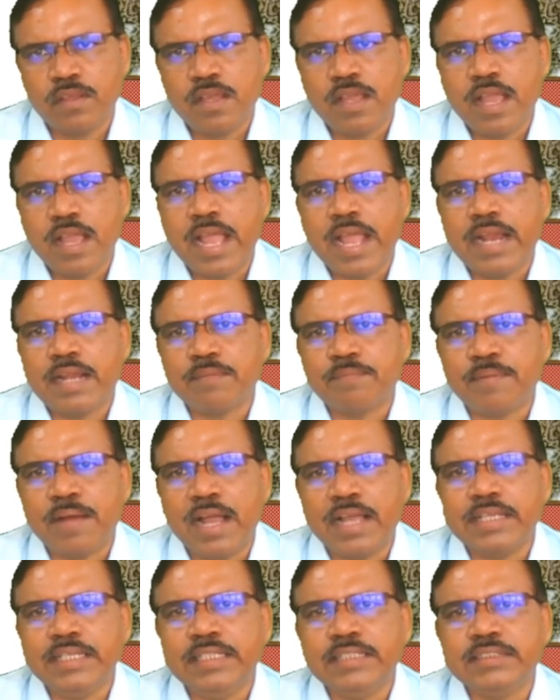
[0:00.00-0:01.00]
And
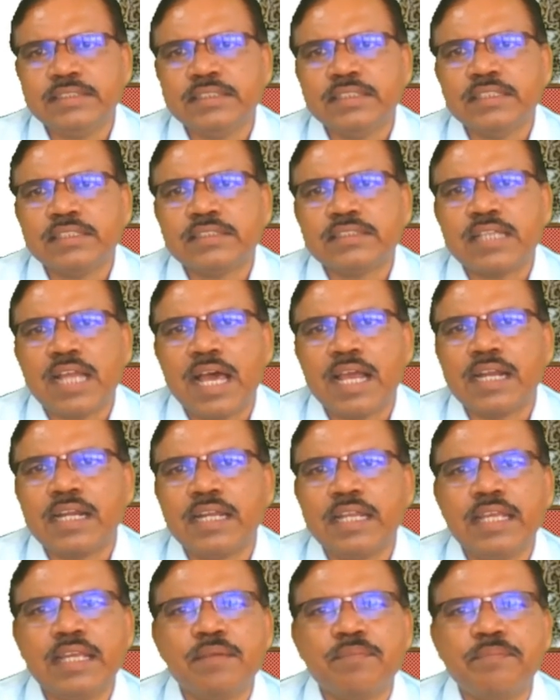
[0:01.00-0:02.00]
phi is
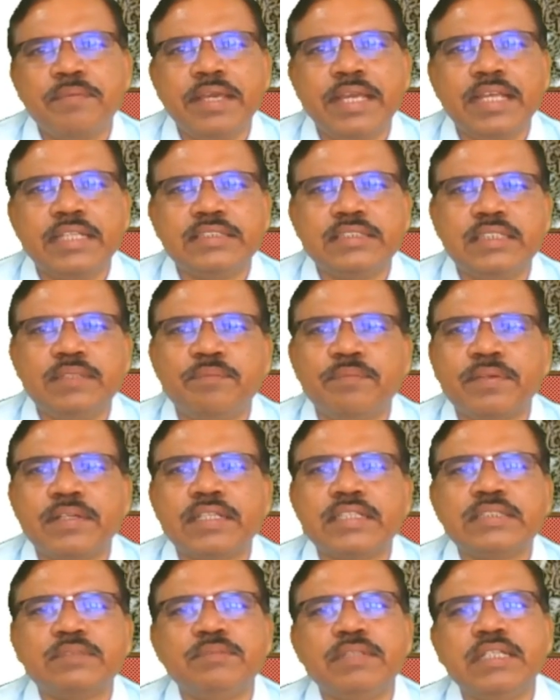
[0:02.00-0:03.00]
starting phase
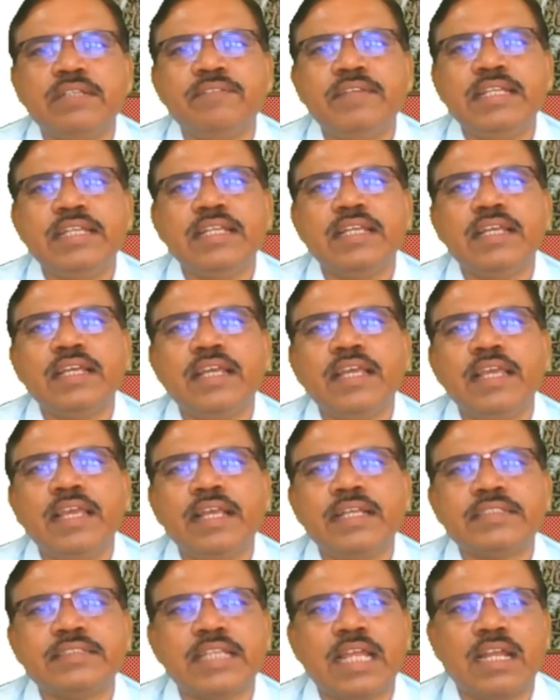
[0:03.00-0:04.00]
difference between
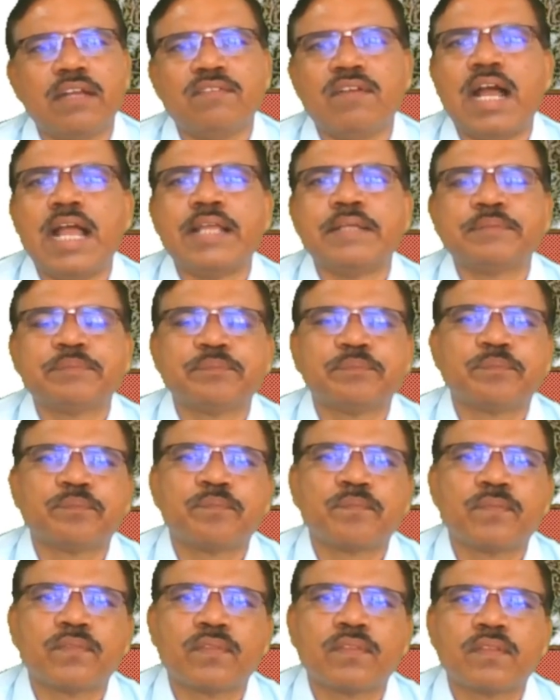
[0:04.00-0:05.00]
x and y.
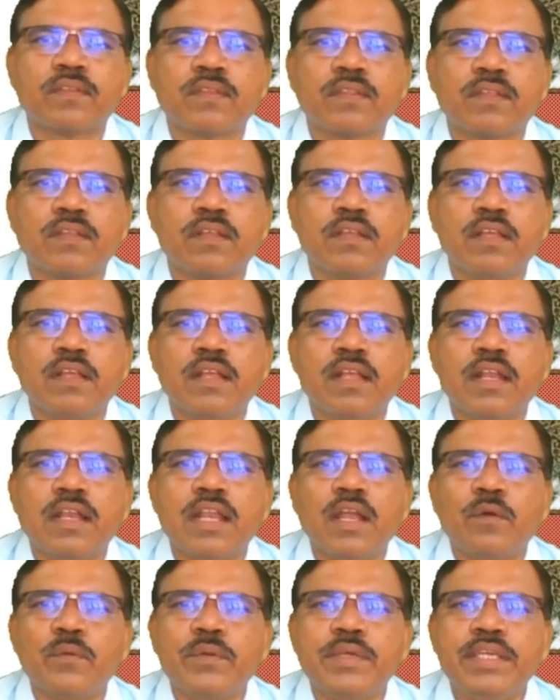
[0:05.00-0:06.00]

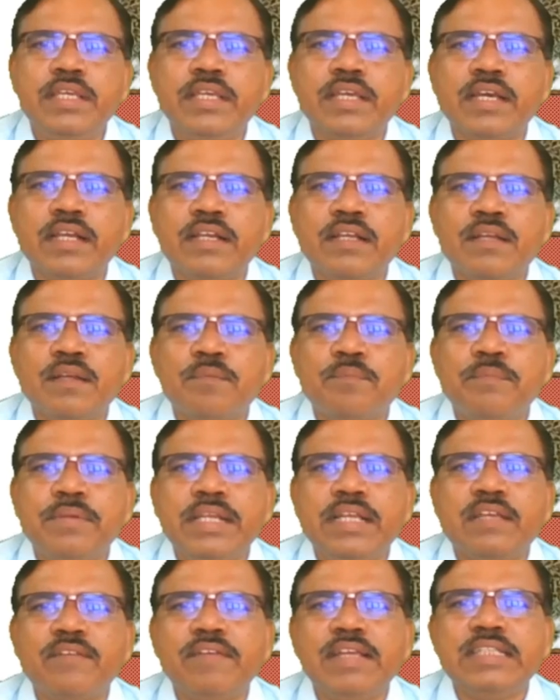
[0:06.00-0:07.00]
Now here
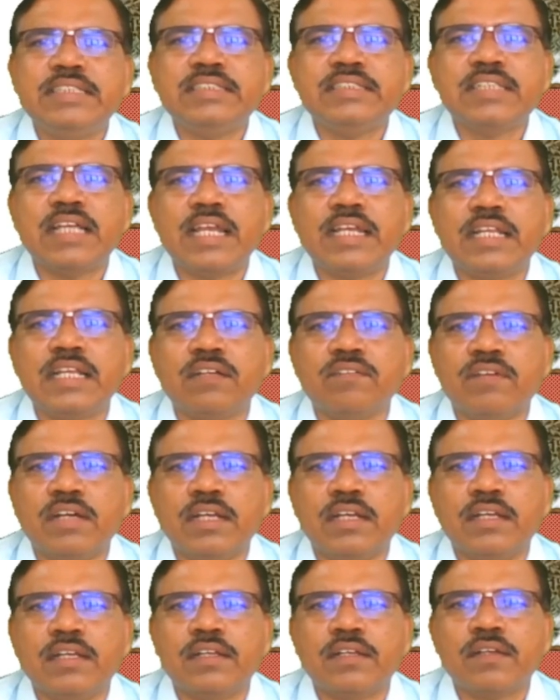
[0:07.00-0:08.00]
frequencies are
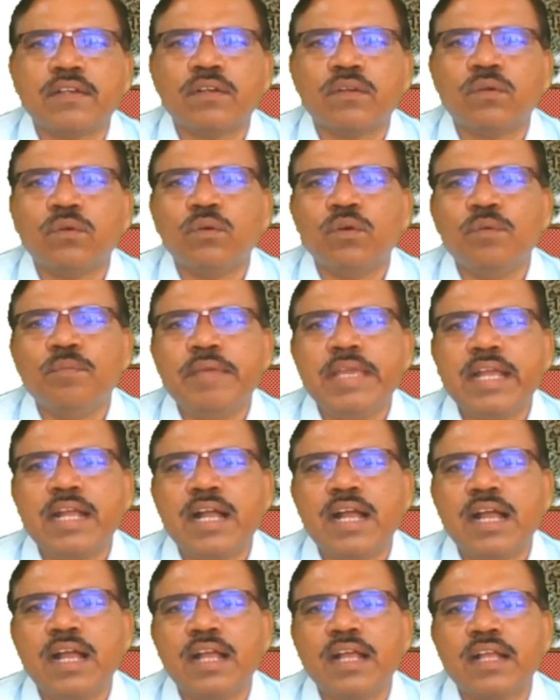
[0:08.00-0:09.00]
equal.
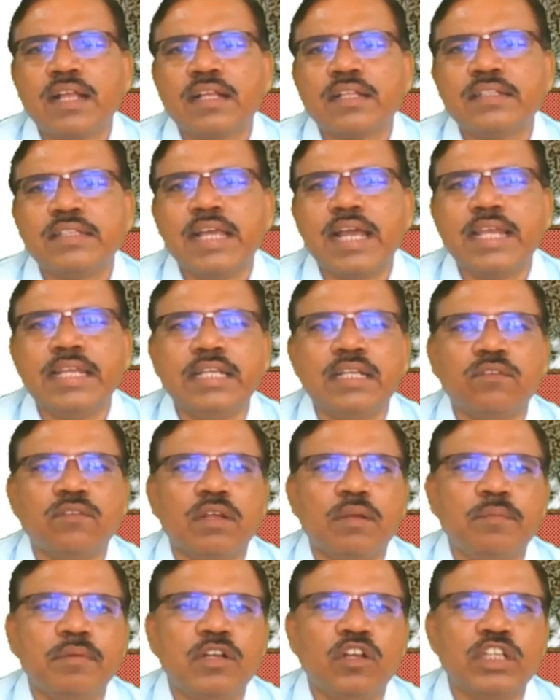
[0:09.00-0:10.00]
Omega, they are
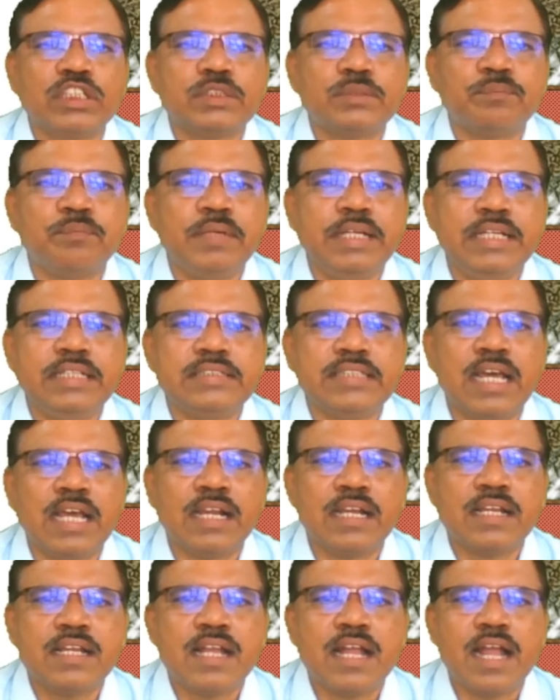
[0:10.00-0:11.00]
equal because springs
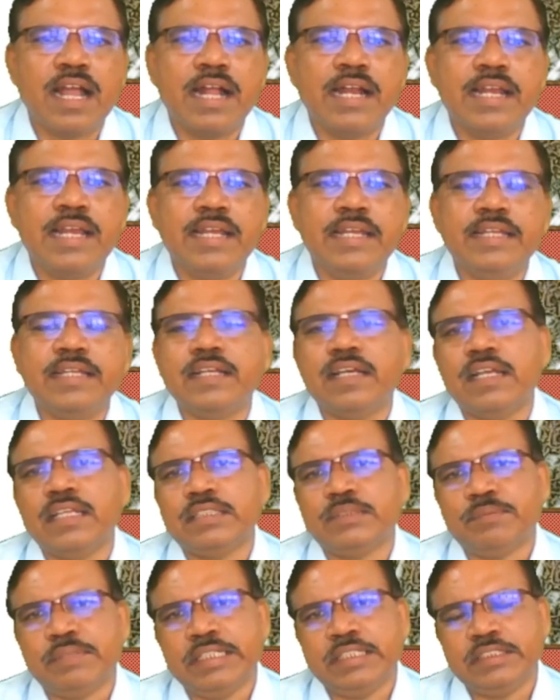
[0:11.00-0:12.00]
are identical
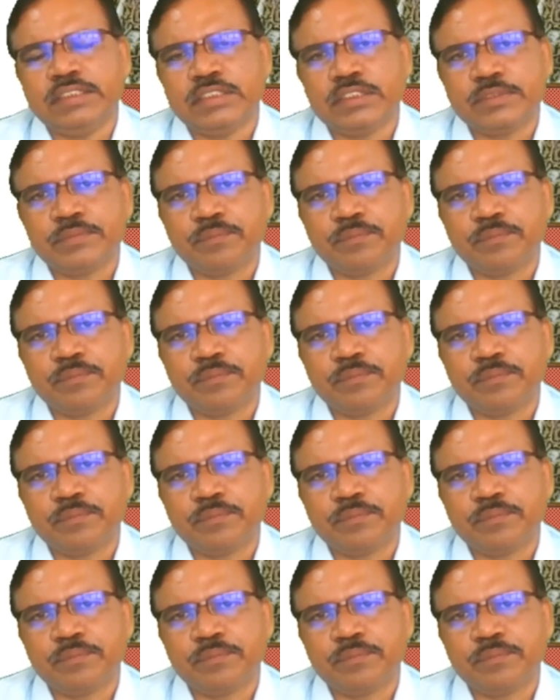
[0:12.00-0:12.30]
springs.